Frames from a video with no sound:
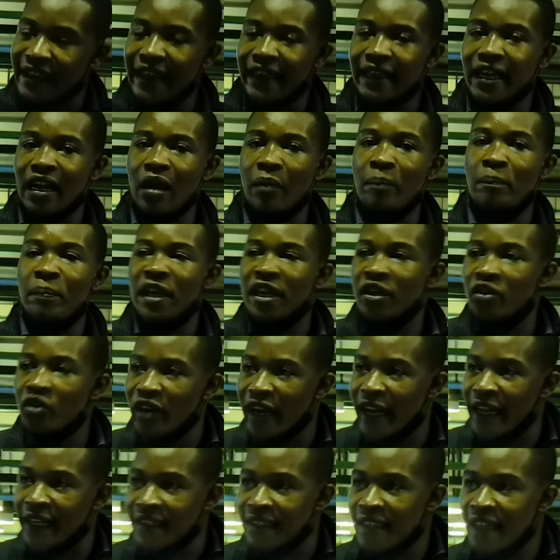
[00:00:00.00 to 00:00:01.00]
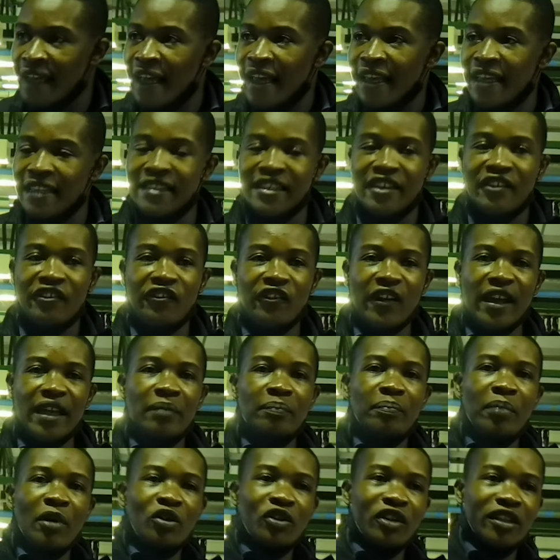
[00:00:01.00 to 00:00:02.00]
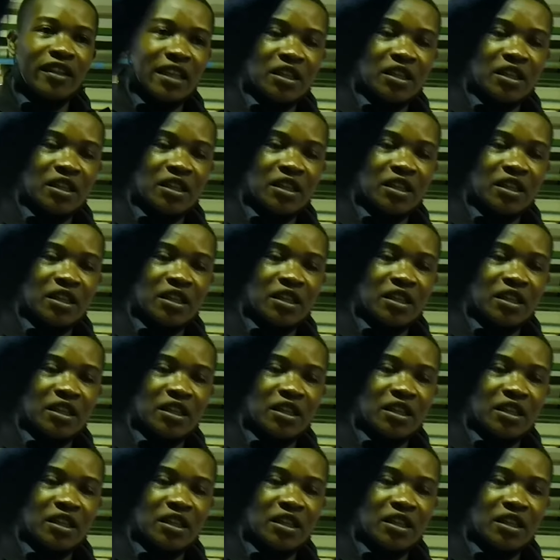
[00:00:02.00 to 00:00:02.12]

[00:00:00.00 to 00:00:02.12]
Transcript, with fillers: like uh, bentonite. It's a fine powder